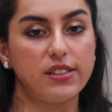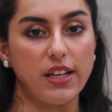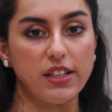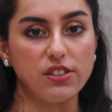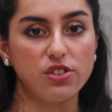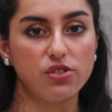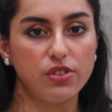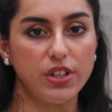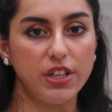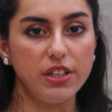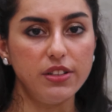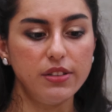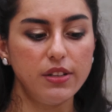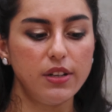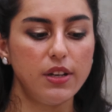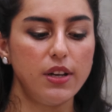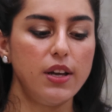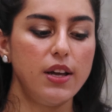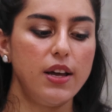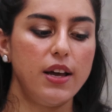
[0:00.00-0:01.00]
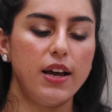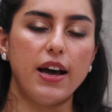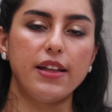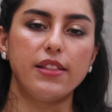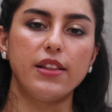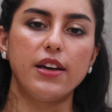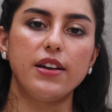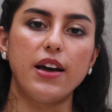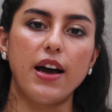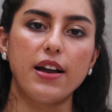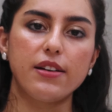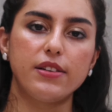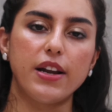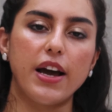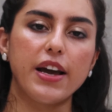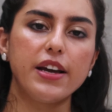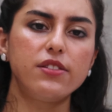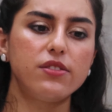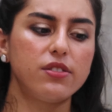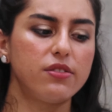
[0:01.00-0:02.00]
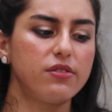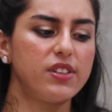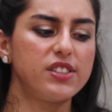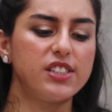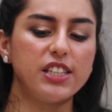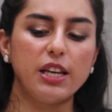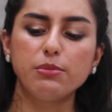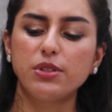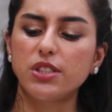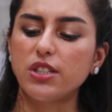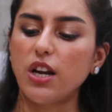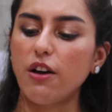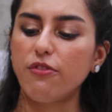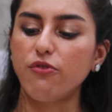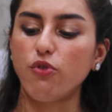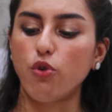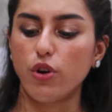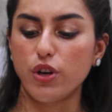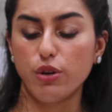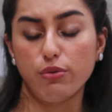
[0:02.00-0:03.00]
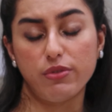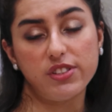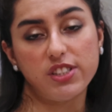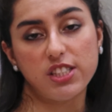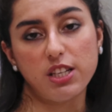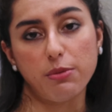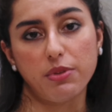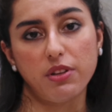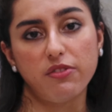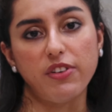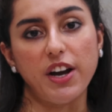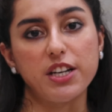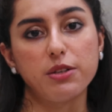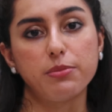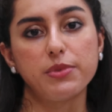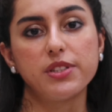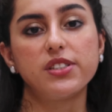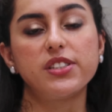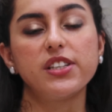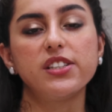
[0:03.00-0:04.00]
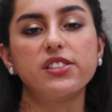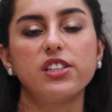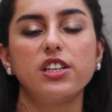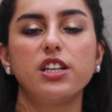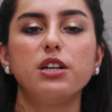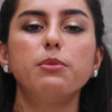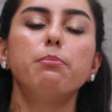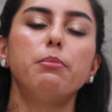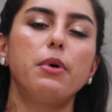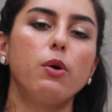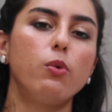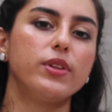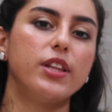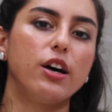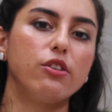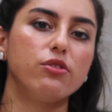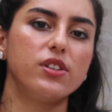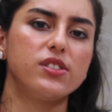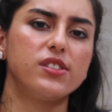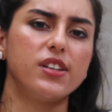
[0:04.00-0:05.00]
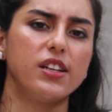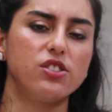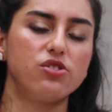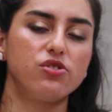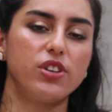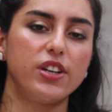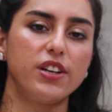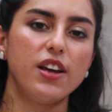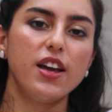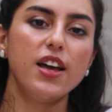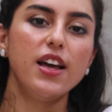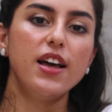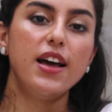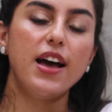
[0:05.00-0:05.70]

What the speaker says: then sunscreen. And then at night, the same stuff, or you can skip the vitamin C serum, but without the sunscreen.